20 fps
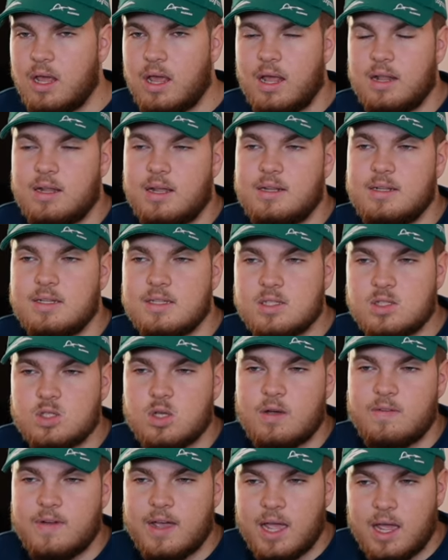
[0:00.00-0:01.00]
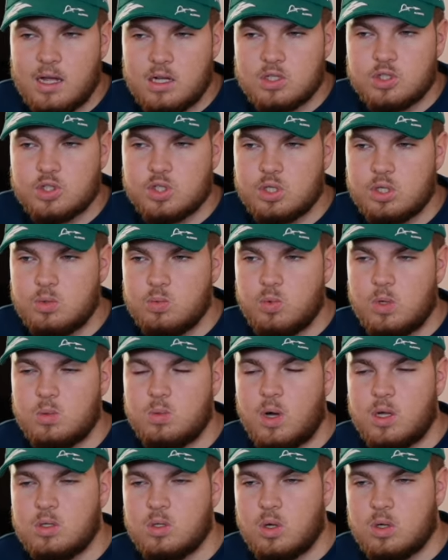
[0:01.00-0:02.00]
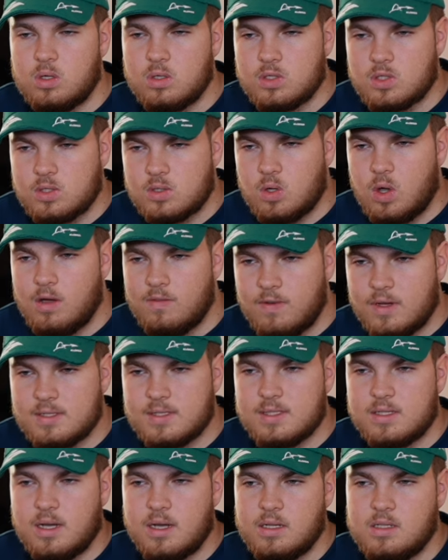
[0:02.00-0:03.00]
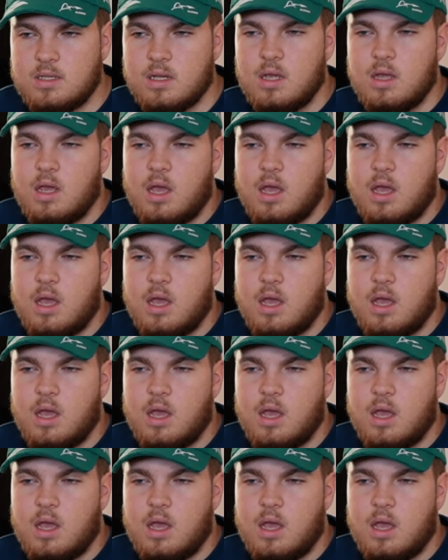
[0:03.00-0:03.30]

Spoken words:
and then this server action will run on the server side,